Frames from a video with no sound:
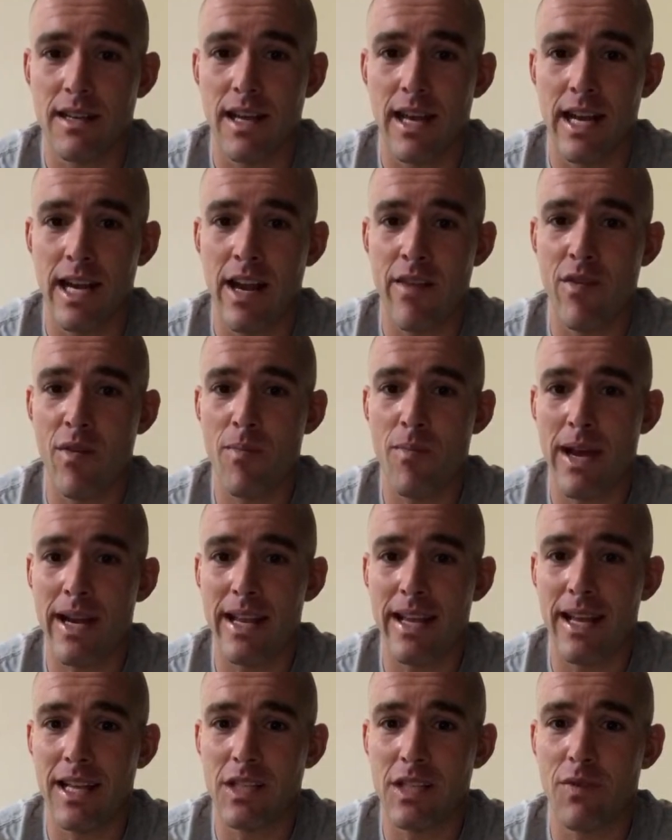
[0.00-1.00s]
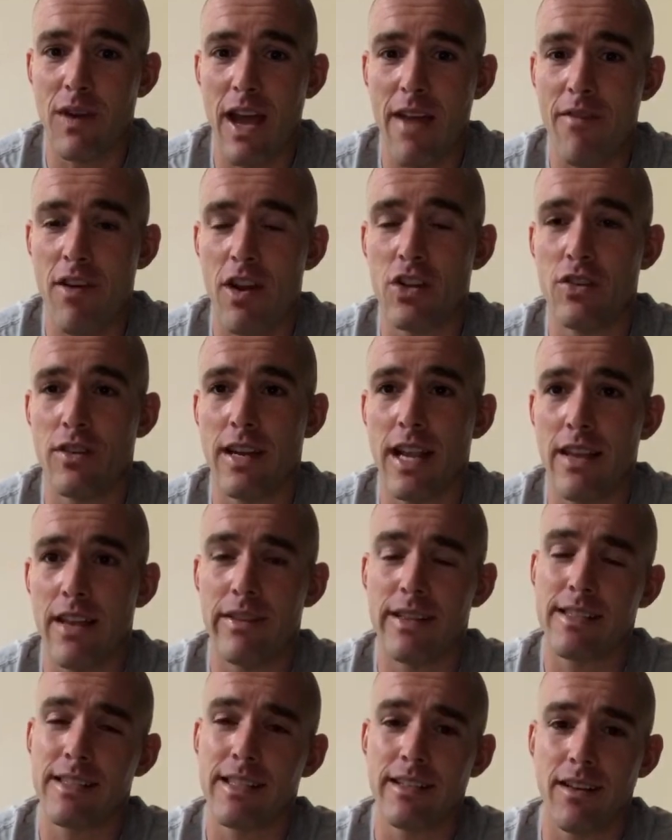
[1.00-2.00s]
And everybody hits 500
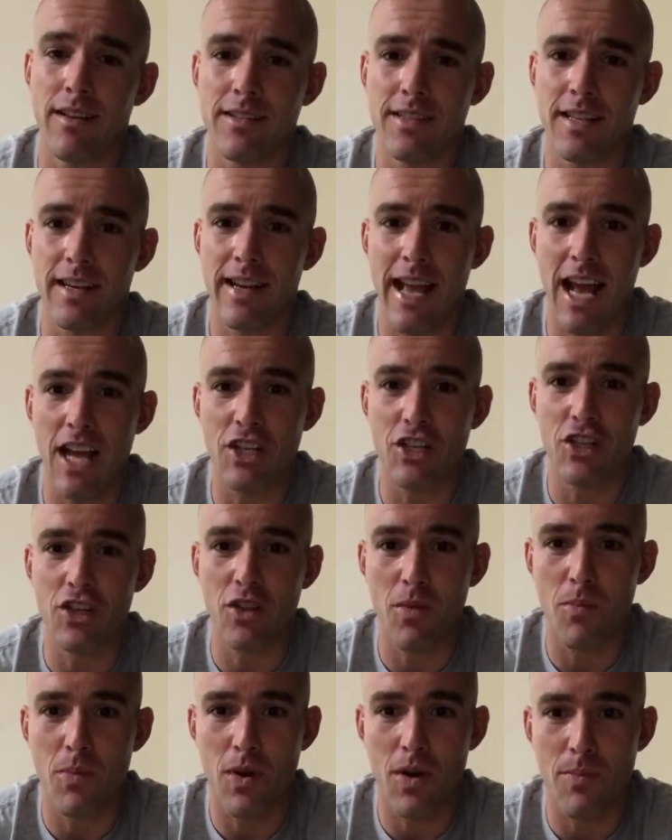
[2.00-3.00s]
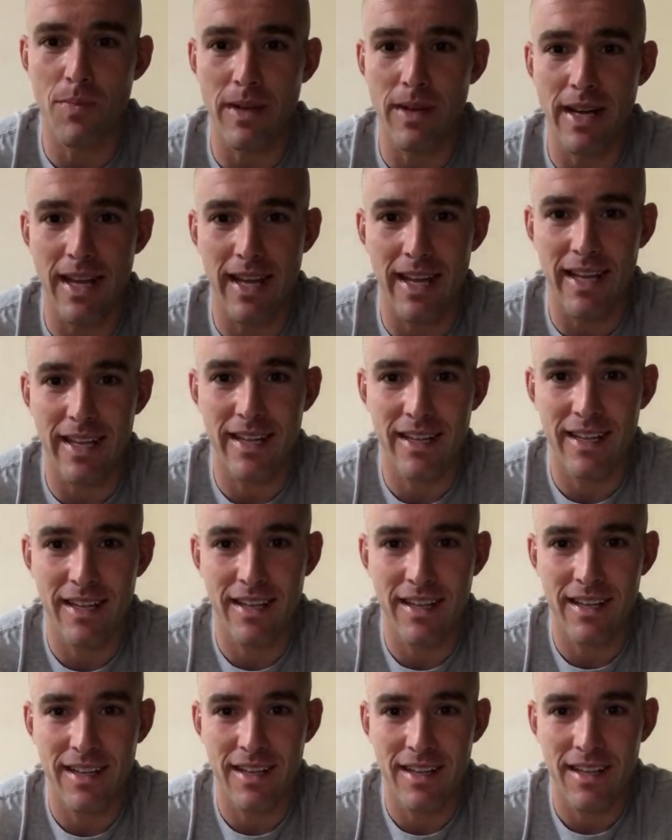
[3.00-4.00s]
Navy SEALs on National Burpee Day.
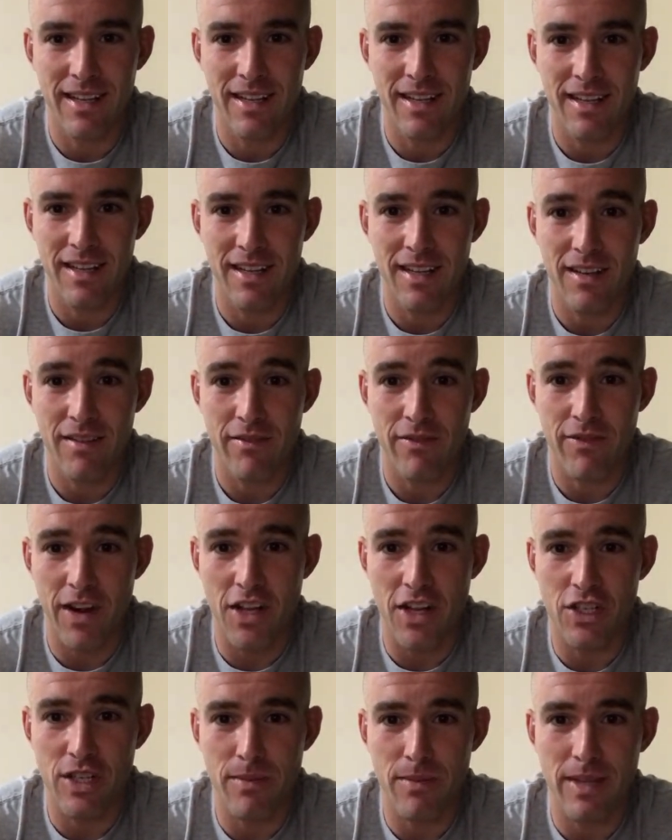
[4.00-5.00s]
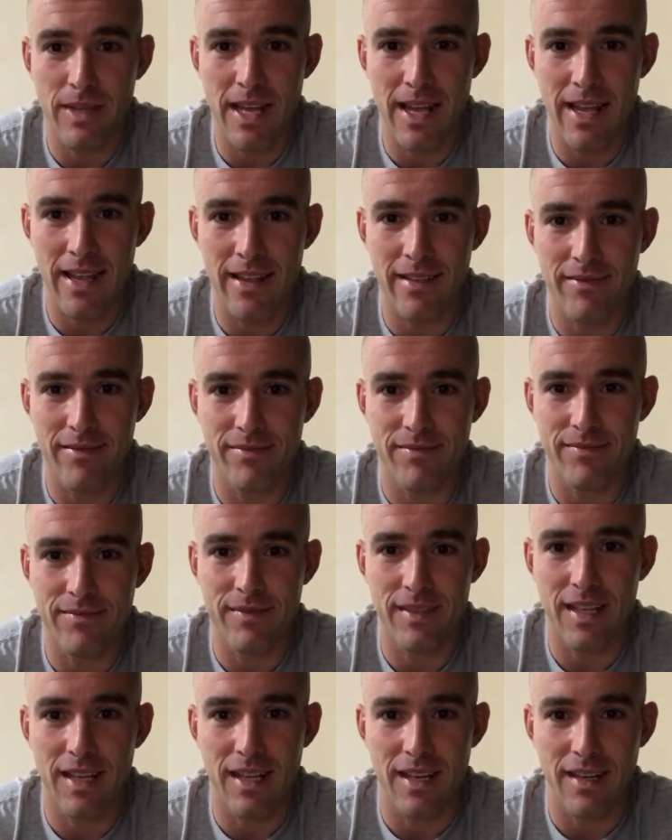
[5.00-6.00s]
Friendship Day,
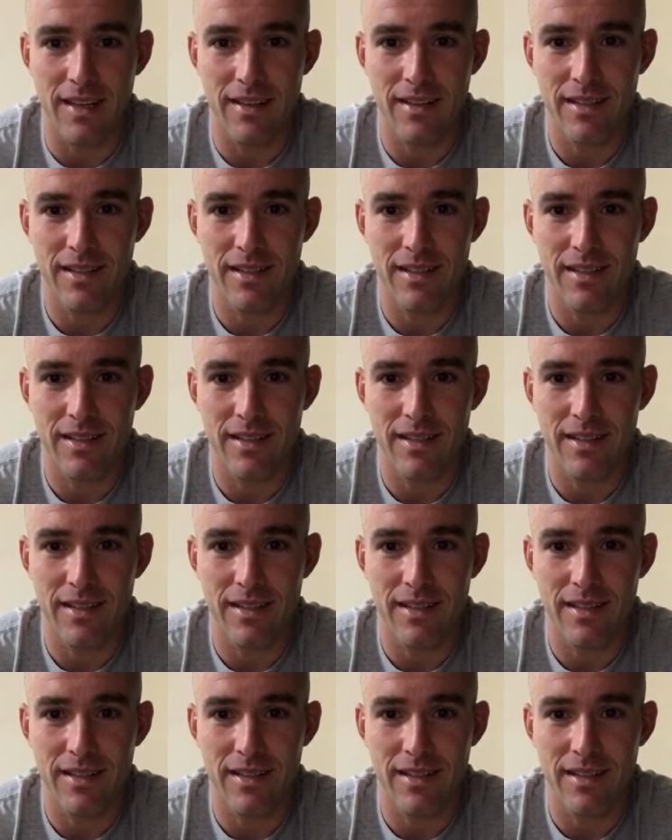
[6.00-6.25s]
yeah.